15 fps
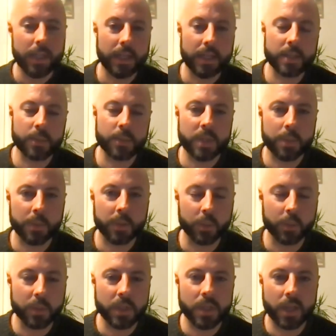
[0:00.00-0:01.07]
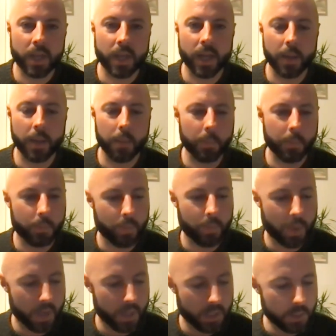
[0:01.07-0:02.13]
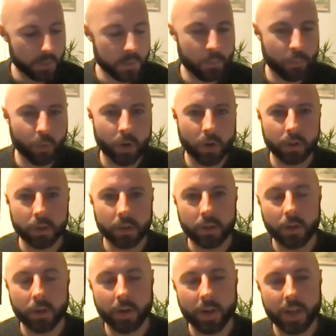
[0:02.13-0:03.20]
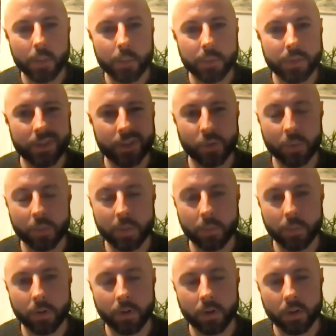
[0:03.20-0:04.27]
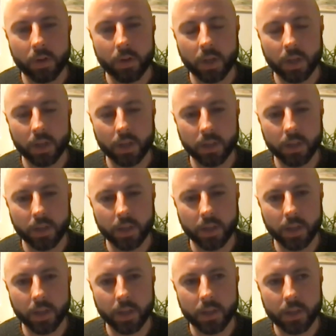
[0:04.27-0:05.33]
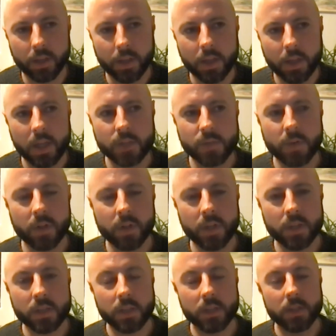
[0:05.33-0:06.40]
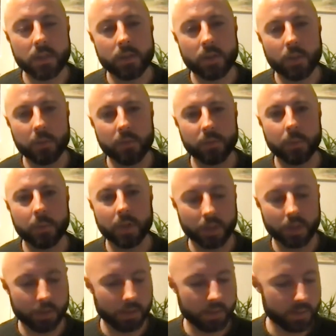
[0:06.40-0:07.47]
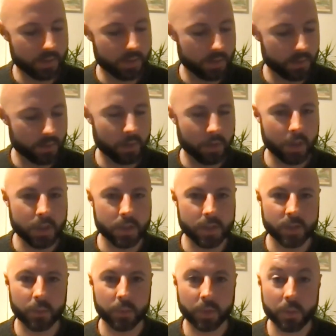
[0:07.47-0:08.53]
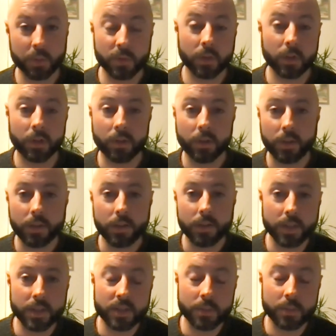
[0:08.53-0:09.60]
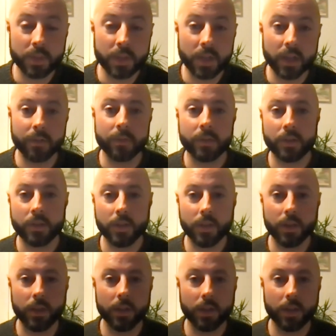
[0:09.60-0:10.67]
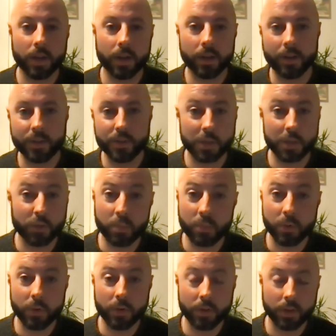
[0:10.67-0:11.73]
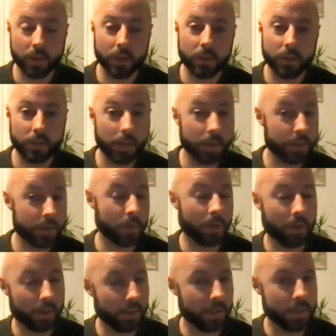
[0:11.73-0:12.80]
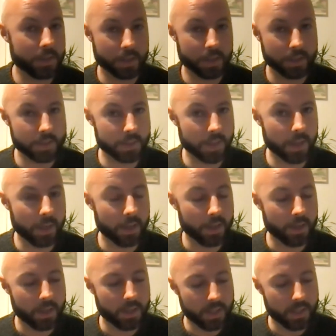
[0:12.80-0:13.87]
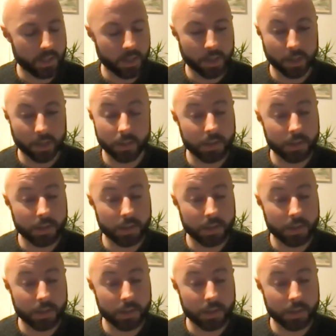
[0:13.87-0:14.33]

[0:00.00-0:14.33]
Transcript: as people to be um, to be brought or helped to remember, and uh, it's very easy coming from an archaeologist. It's very easy sometimes for things to be left in an archaeological report, and that's where a lot of these things stay. And I